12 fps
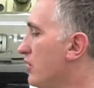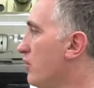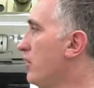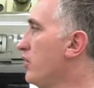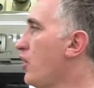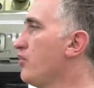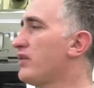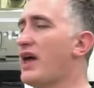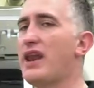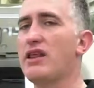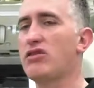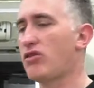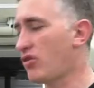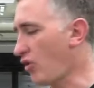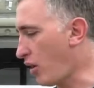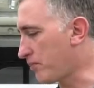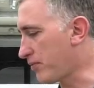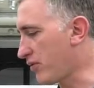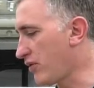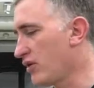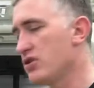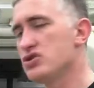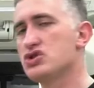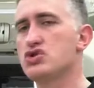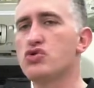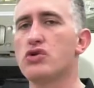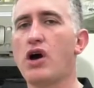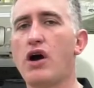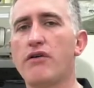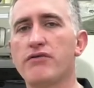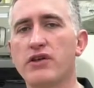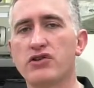You will note that it stops short of the